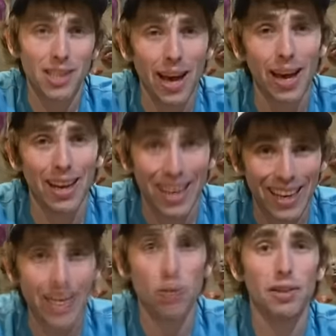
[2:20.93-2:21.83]
take a
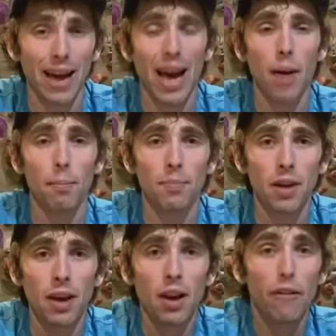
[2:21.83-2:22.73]
heel cam.
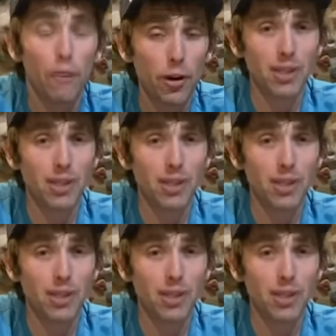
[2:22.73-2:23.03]
For